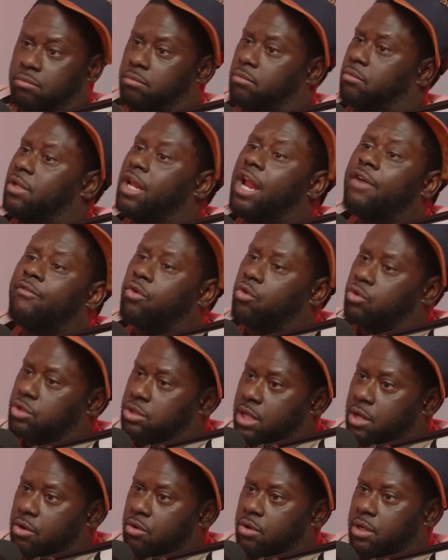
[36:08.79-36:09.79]
Never gonna
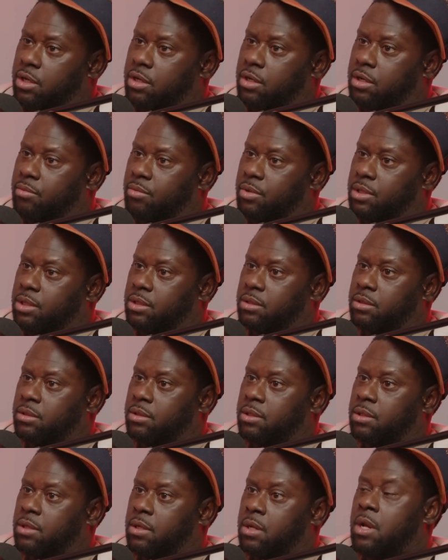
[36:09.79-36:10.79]
stand on that nigga money.
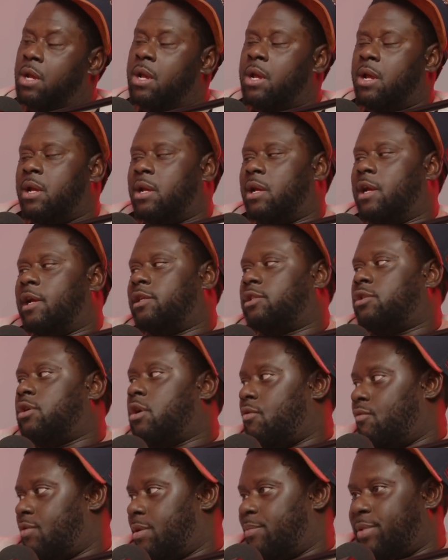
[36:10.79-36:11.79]
They
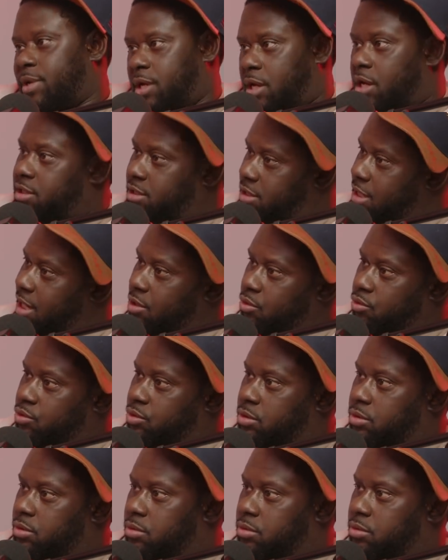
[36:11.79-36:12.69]
start repping gun titles.